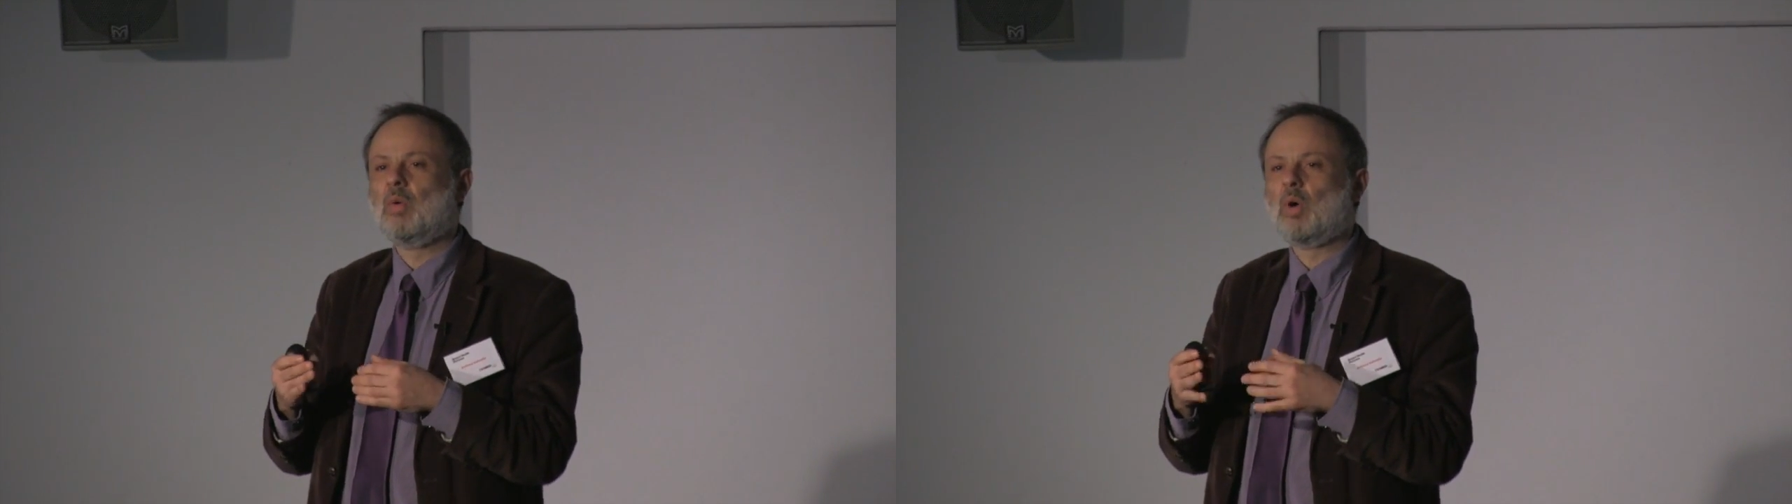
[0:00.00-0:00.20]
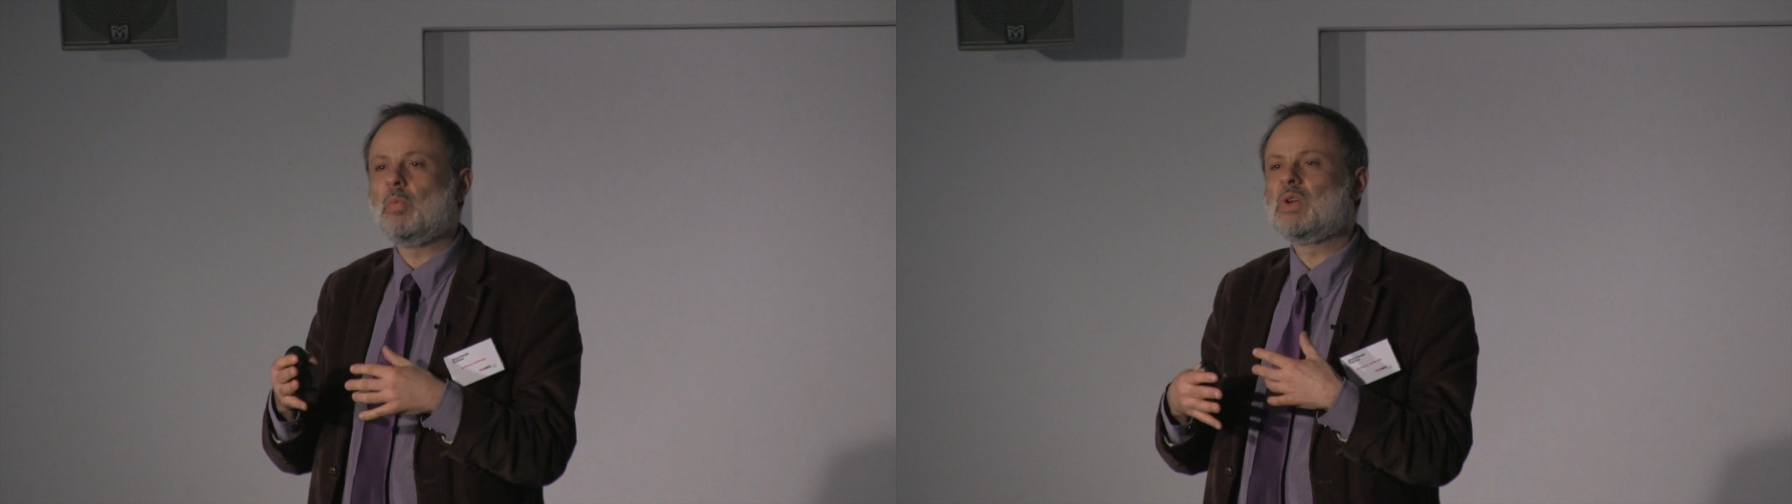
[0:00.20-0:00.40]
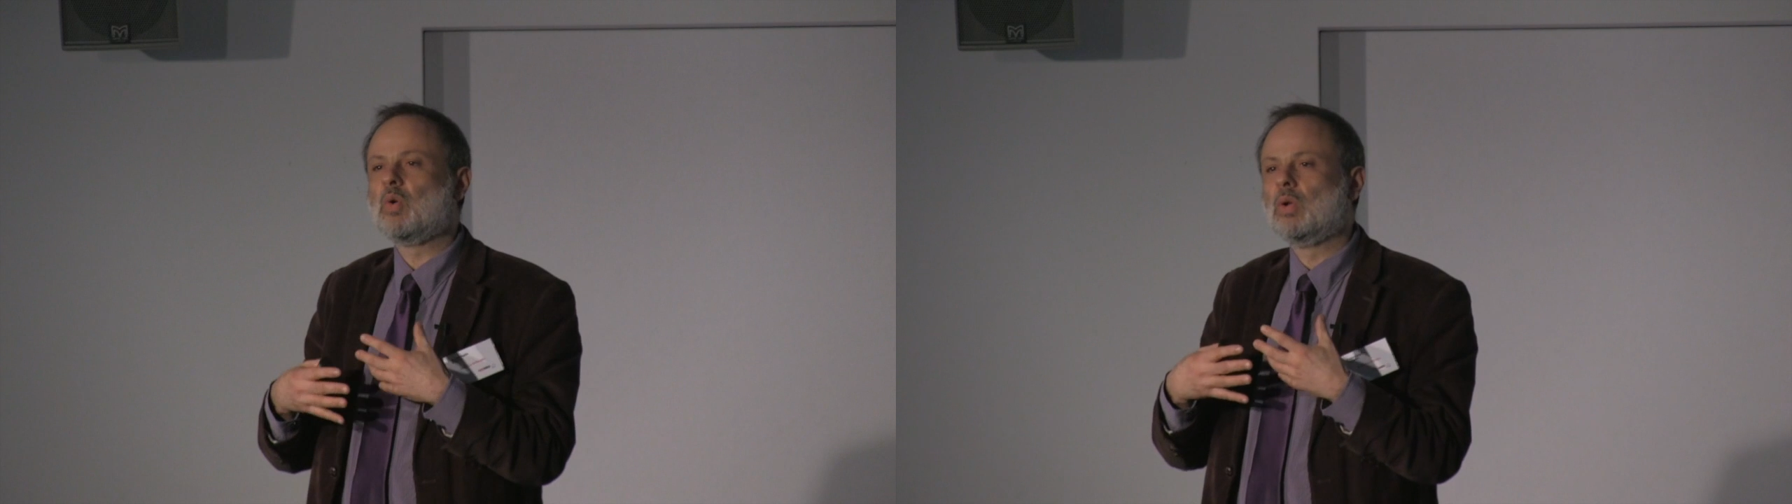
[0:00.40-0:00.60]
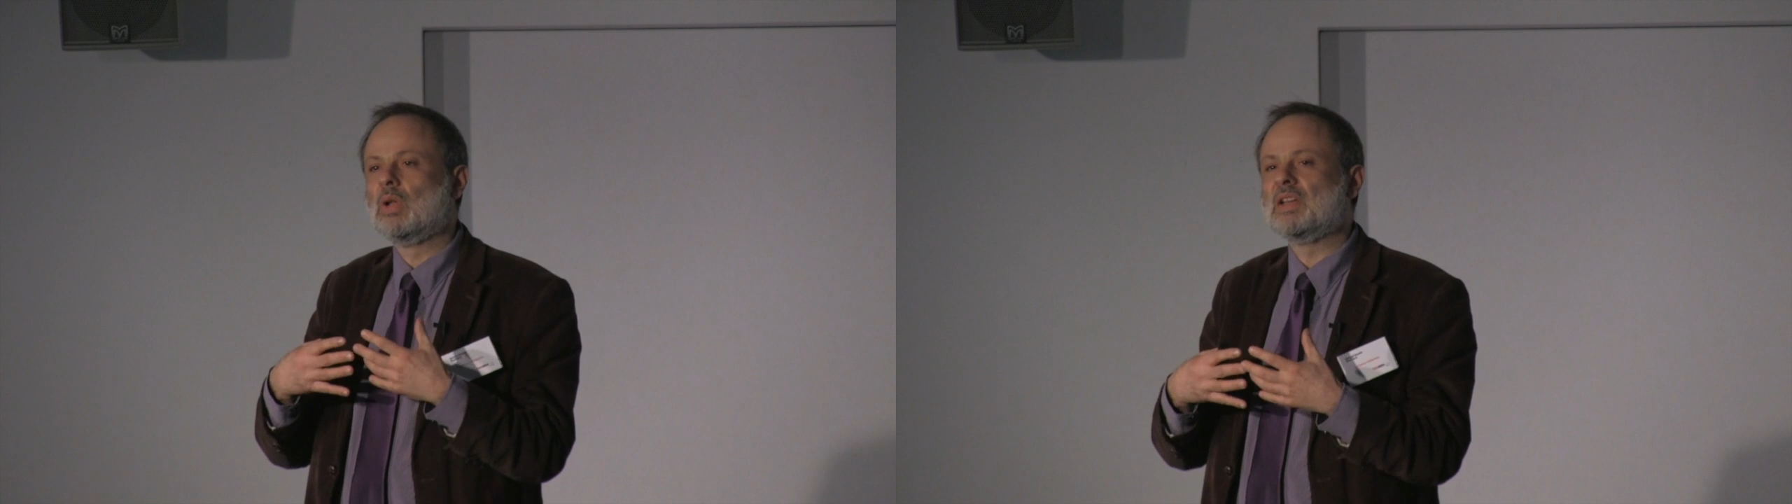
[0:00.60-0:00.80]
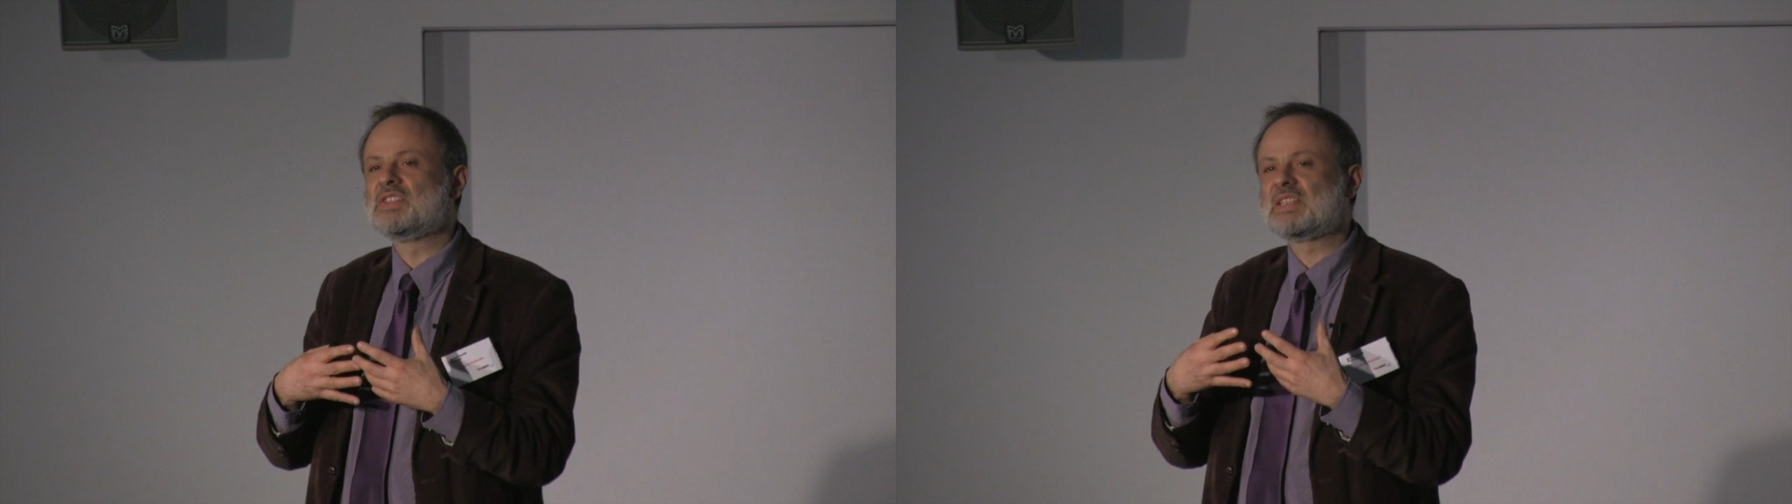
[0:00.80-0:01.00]
what we
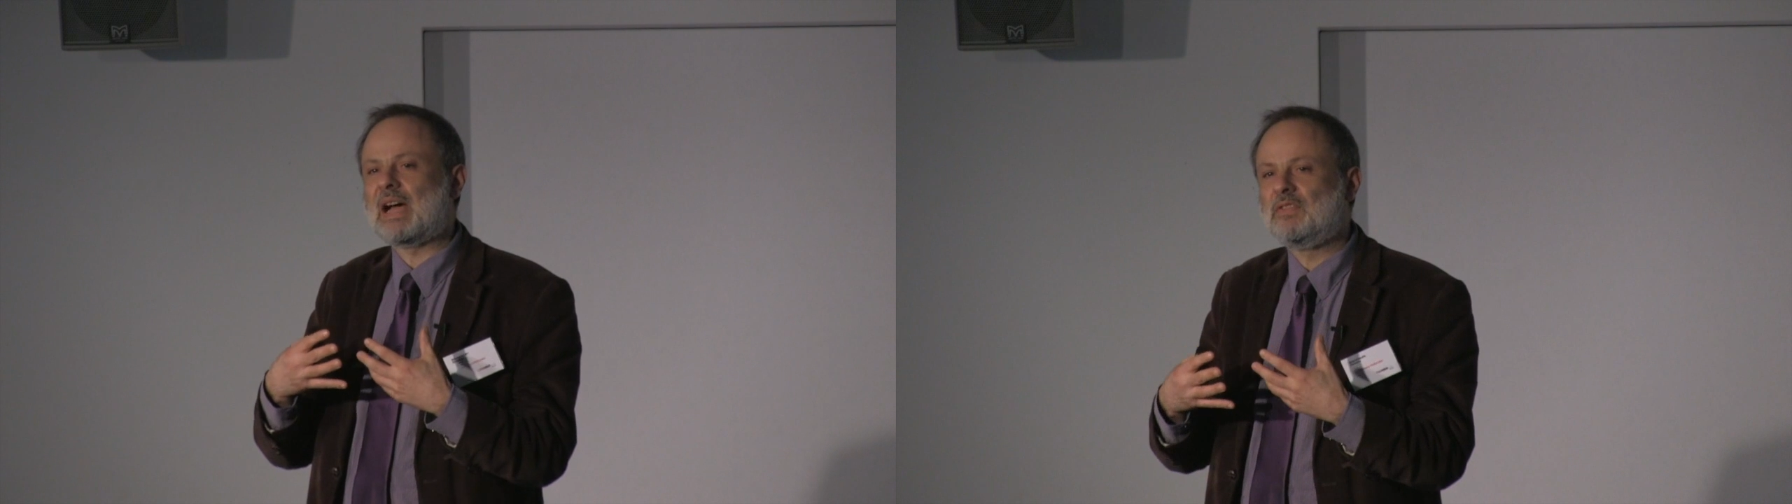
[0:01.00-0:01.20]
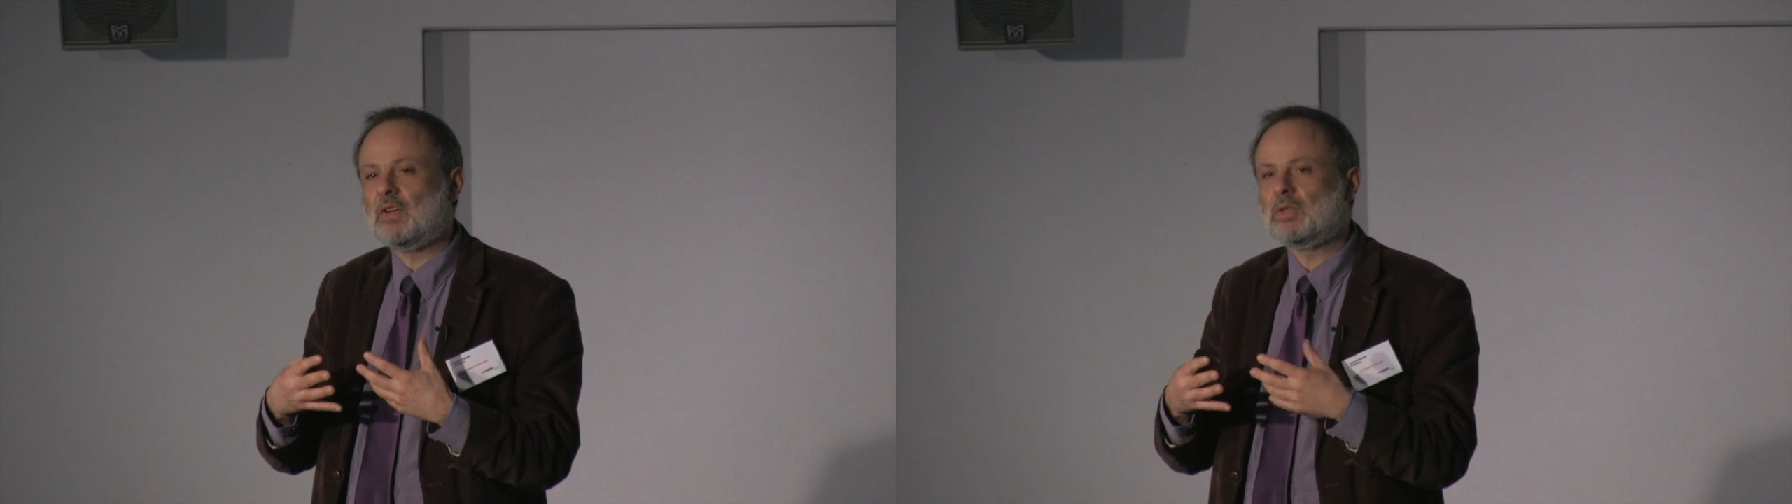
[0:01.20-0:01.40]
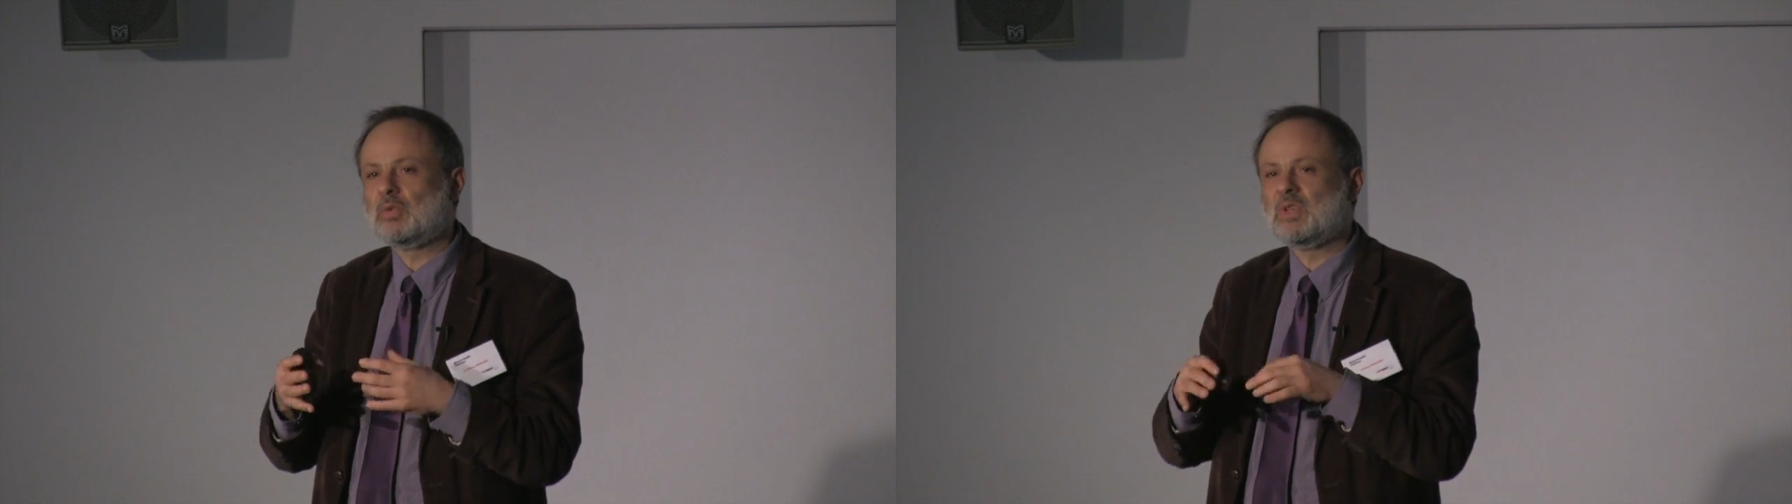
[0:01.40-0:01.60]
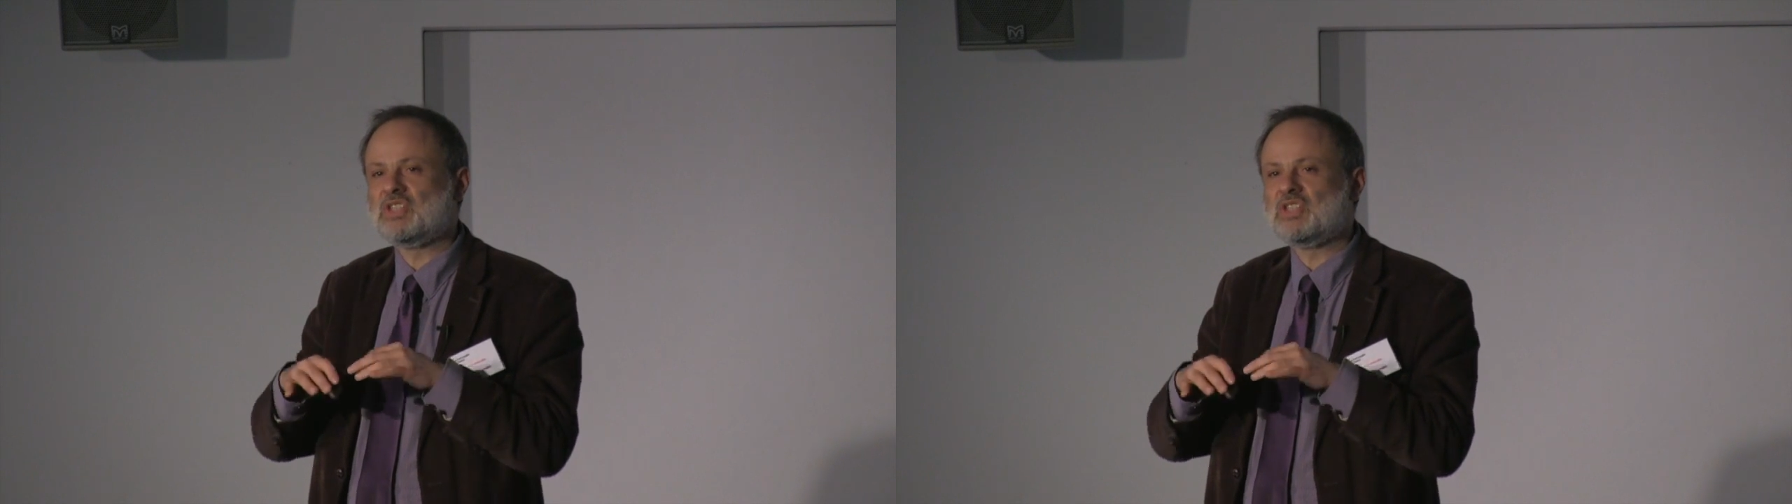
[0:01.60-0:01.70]
call a scaffold,